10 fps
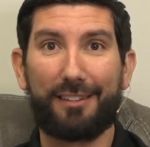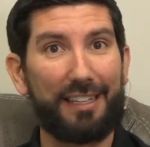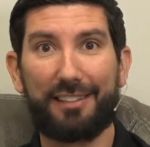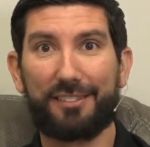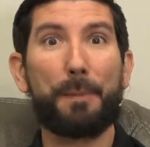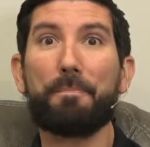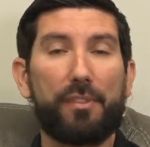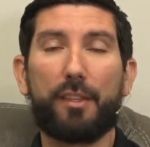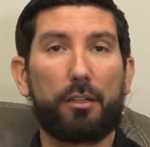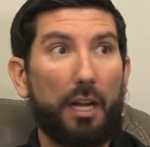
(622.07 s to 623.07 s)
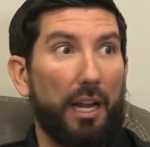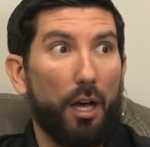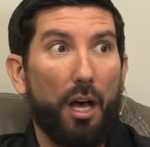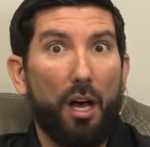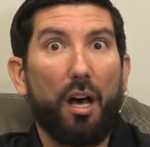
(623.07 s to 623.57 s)
this, they're kind
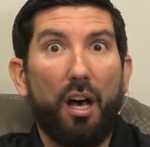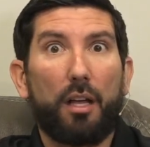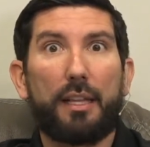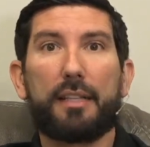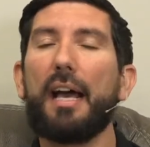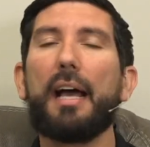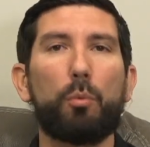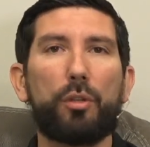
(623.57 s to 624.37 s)
of like that.